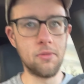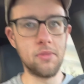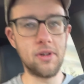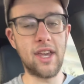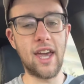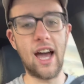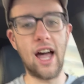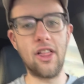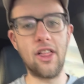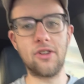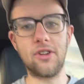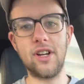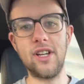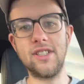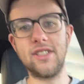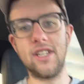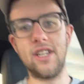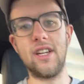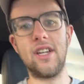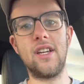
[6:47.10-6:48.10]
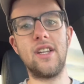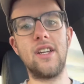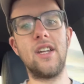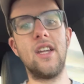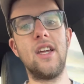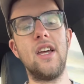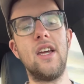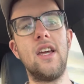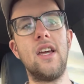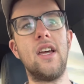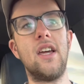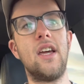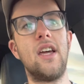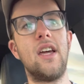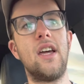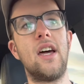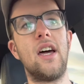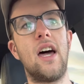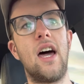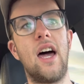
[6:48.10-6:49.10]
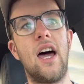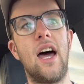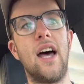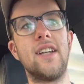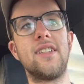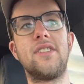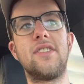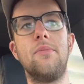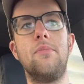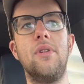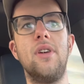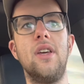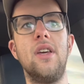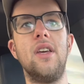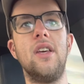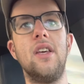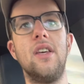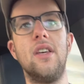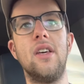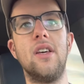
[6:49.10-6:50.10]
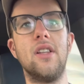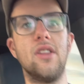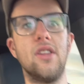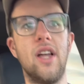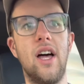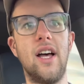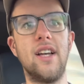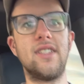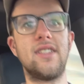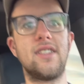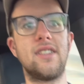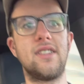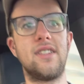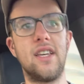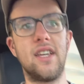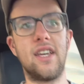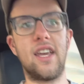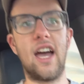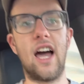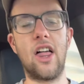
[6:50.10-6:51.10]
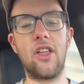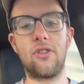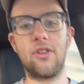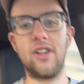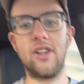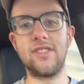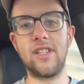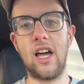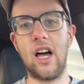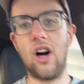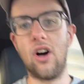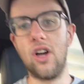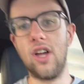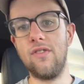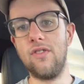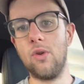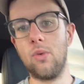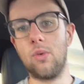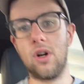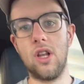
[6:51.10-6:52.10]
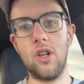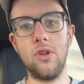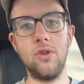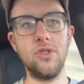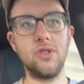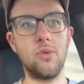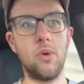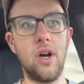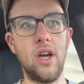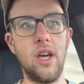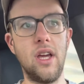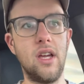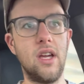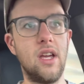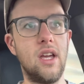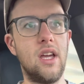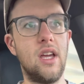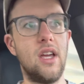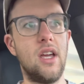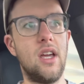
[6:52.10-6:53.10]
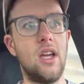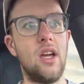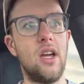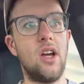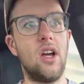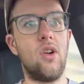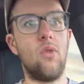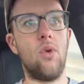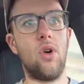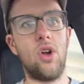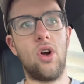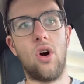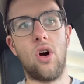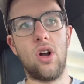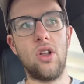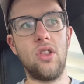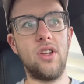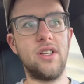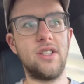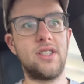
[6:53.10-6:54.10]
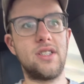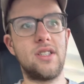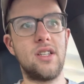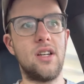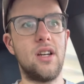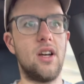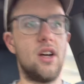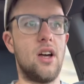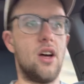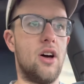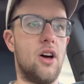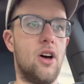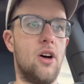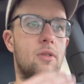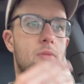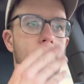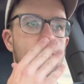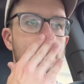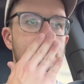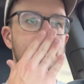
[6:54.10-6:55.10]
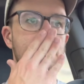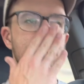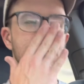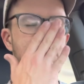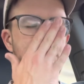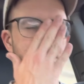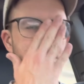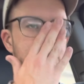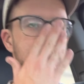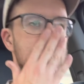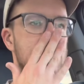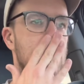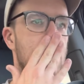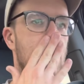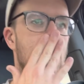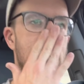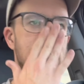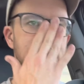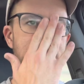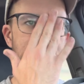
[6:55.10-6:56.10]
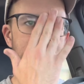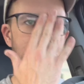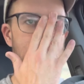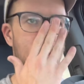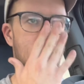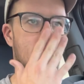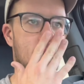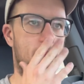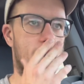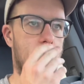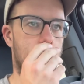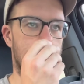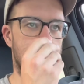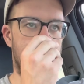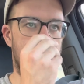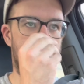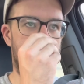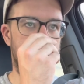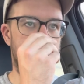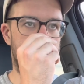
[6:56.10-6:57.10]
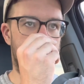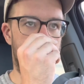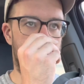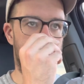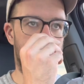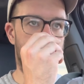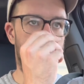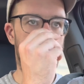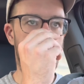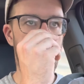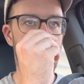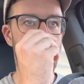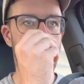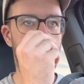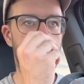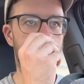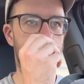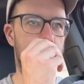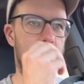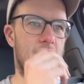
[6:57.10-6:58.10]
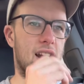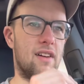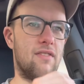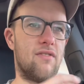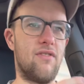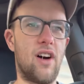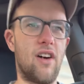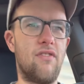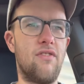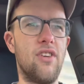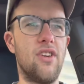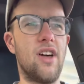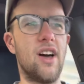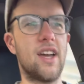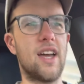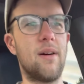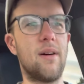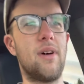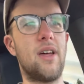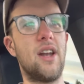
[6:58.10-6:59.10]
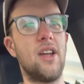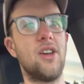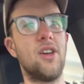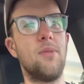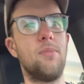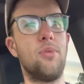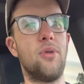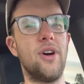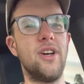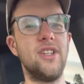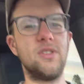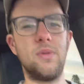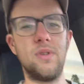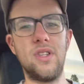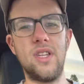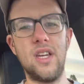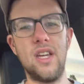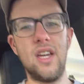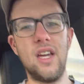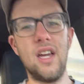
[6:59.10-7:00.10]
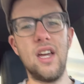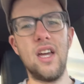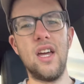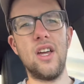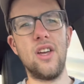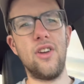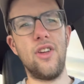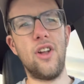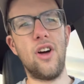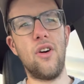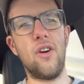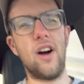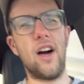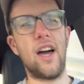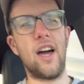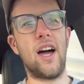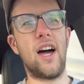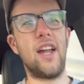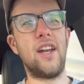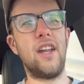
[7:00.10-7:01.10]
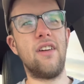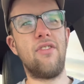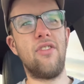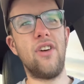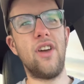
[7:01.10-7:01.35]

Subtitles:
calories in has to be less than calories out if you want to lose weight, regardless. So that's kind of where I'm at with that now. I feel like I'm at a good place with it. I definitely